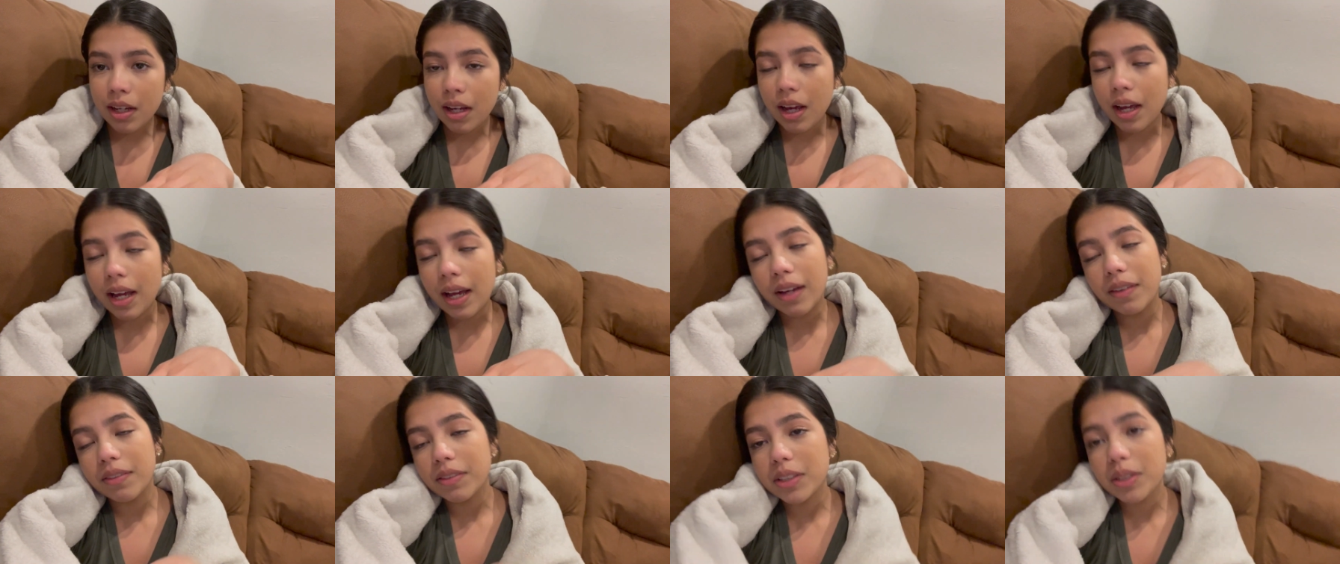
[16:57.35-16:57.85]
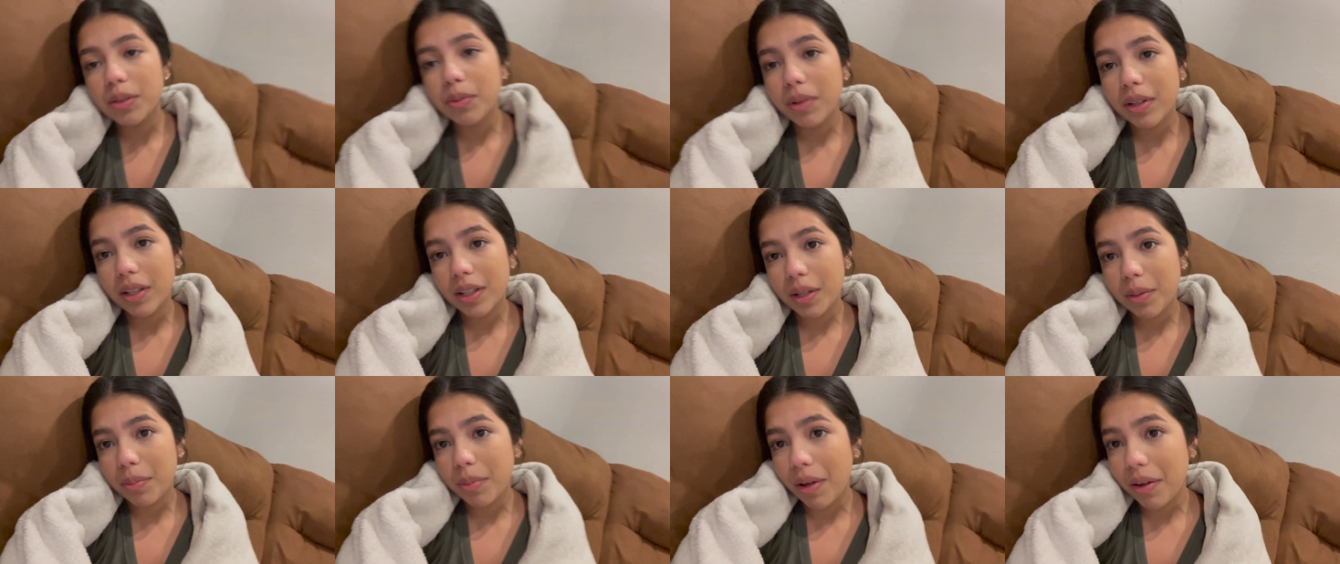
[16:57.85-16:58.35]
I have to wake
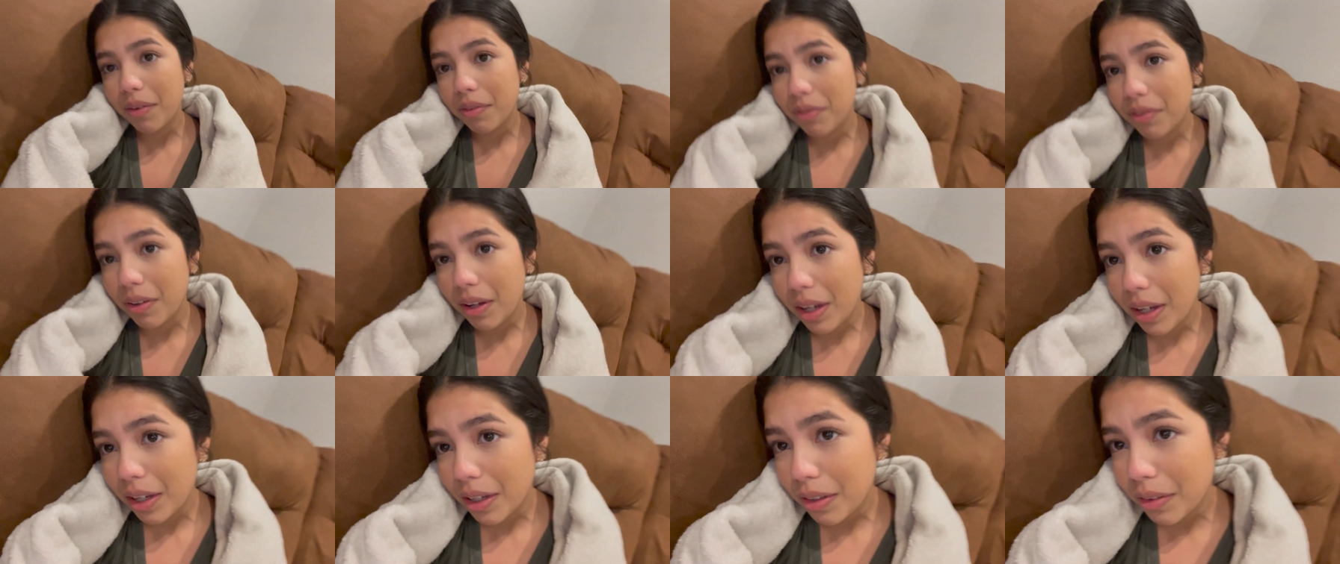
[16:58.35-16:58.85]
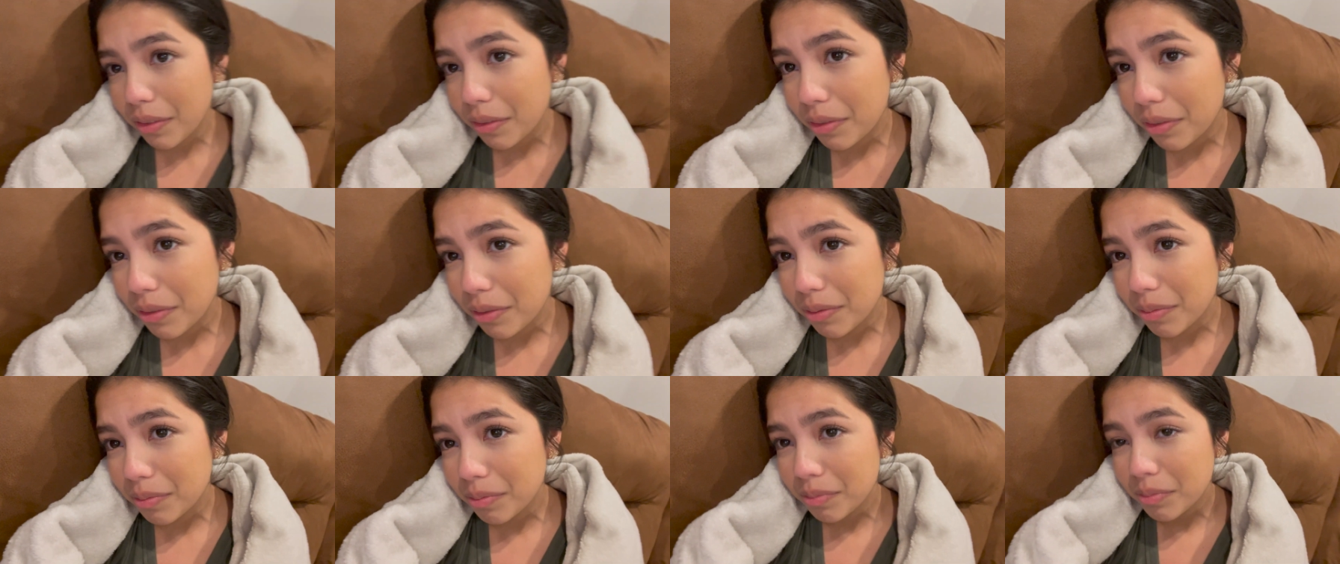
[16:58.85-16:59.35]
up at 5
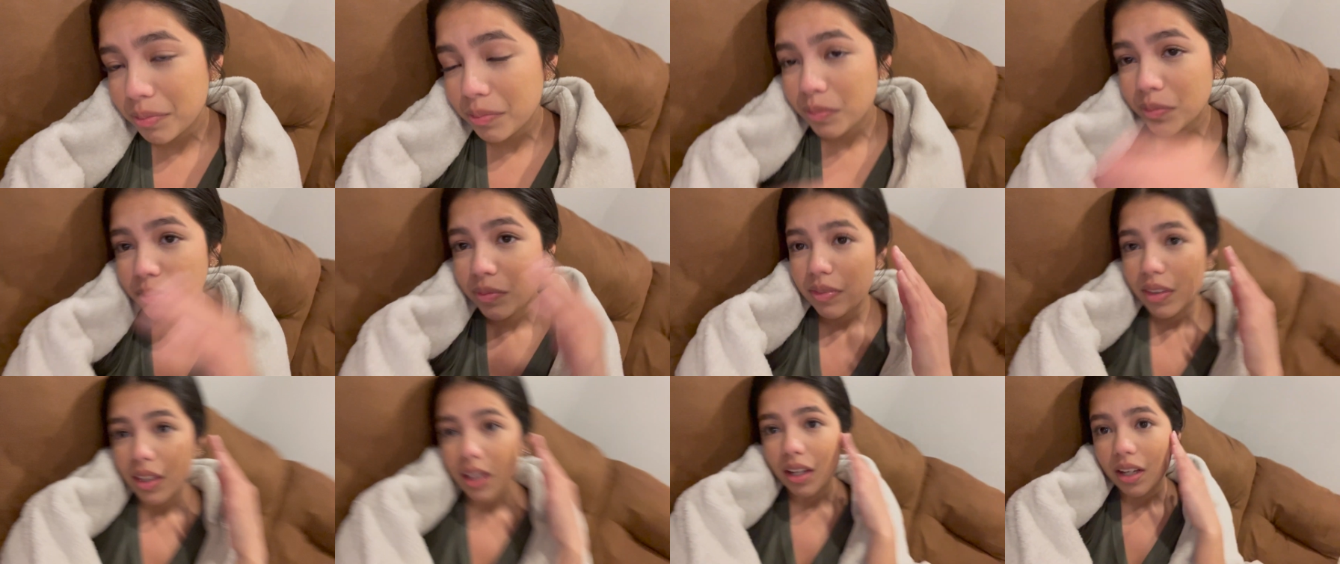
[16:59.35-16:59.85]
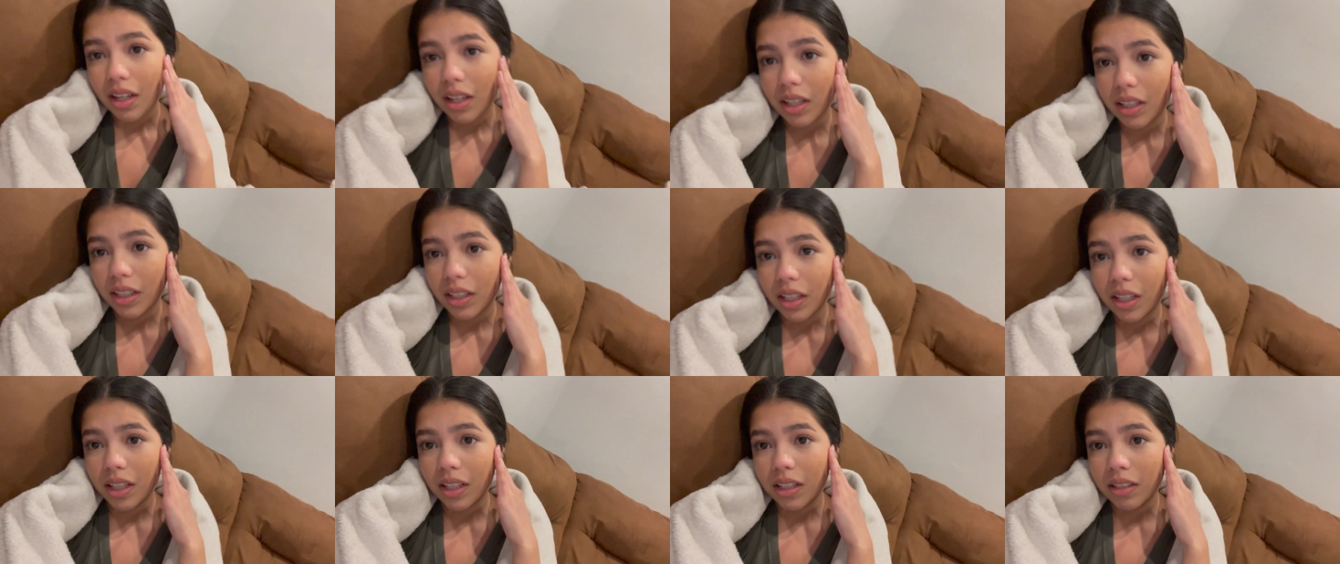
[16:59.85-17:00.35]

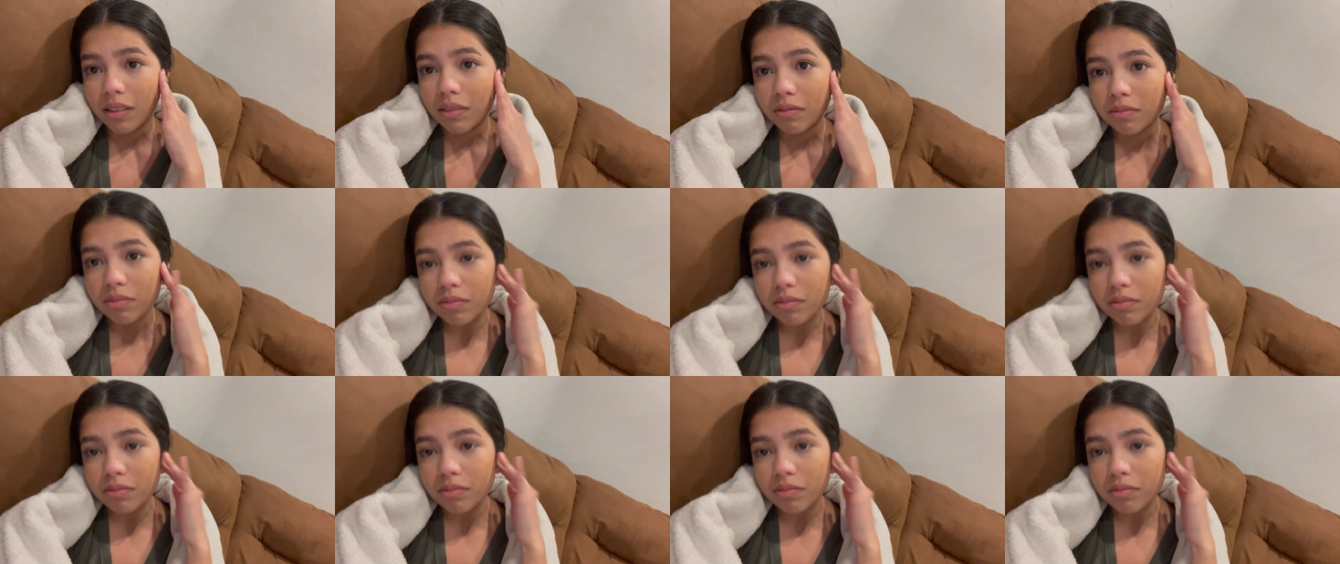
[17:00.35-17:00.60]
again.